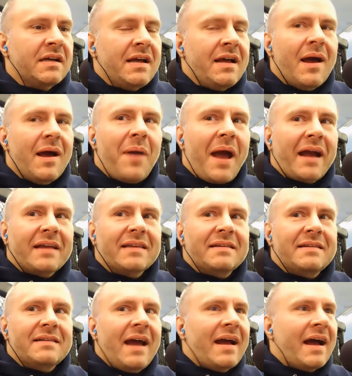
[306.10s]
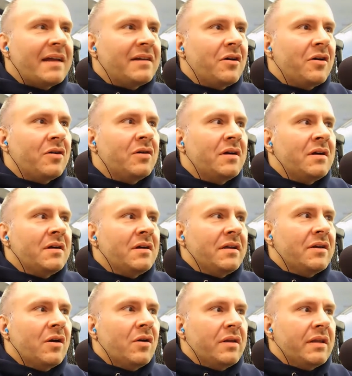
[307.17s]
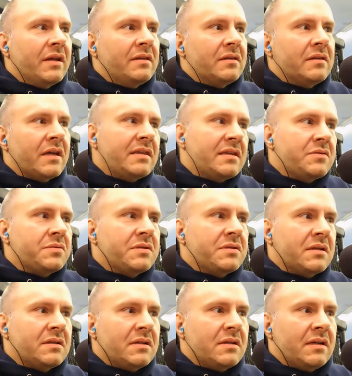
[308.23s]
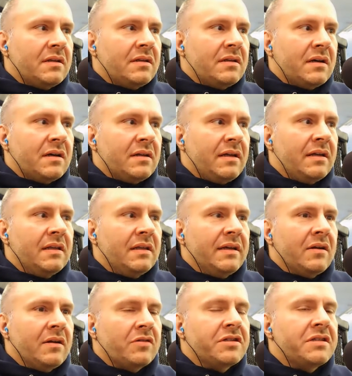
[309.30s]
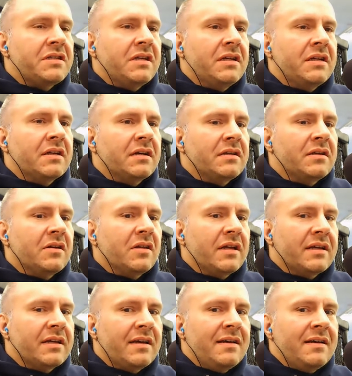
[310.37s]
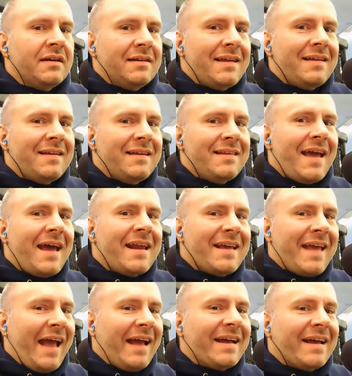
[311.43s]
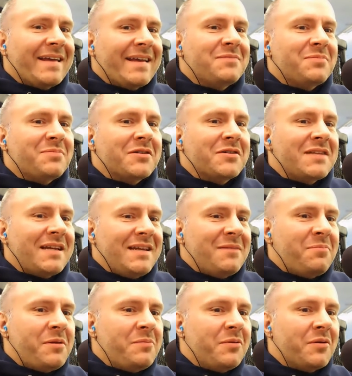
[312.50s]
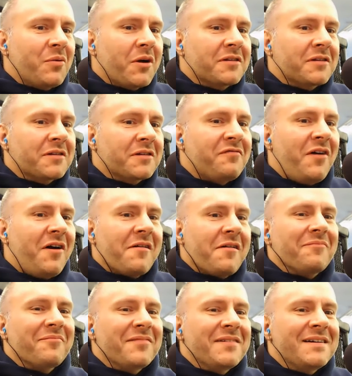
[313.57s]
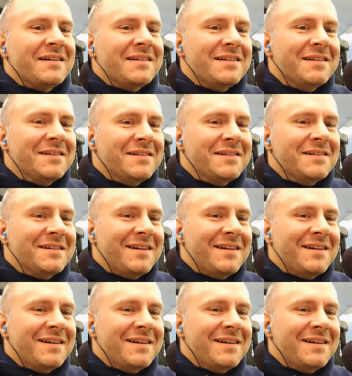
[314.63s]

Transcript: And back in the day, I know, and this was in Italy and Argentina, like they had a gang of kids because they needed people to work the farm. You